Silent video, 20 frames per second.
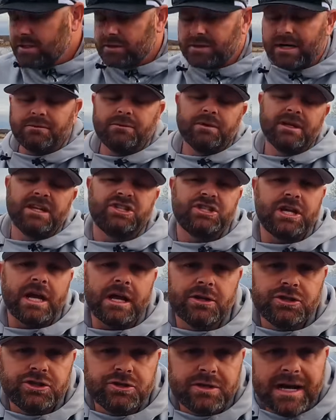So I really
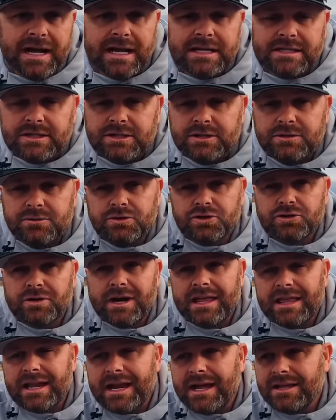challenge you guys to
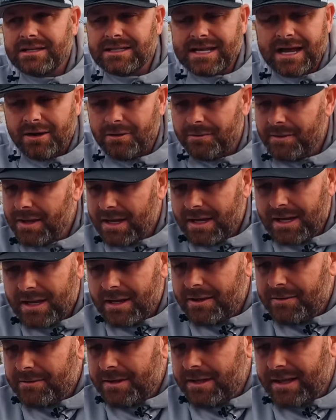try that out. That's how,
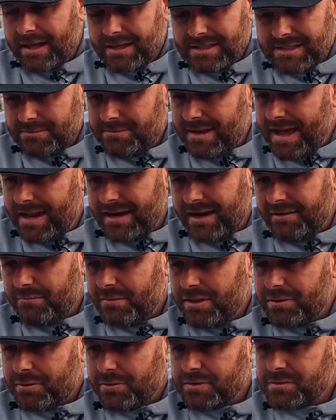you know, like I said, Matt and I have
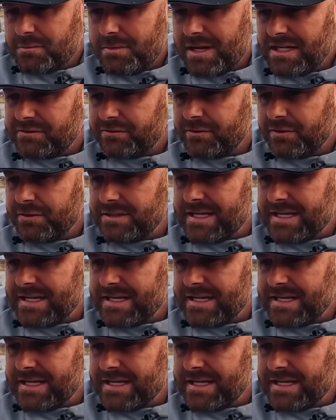been throwing swim baits for